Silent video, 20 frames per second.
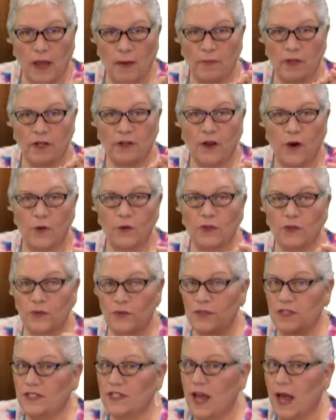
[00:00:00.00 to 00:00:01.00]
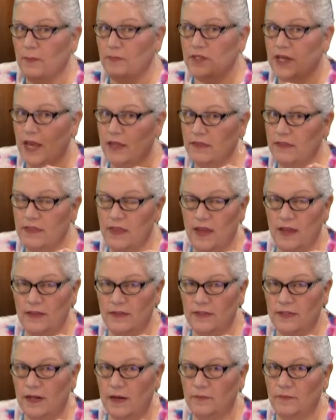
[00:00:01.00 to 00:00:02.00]
I'm going to go through the top 10
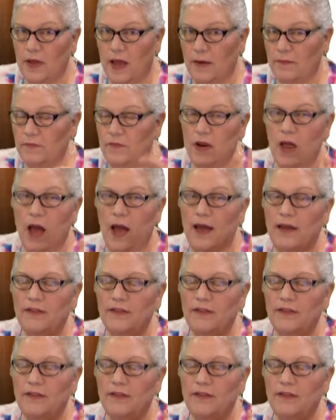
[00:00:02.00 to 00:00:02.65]
things, and I'm not,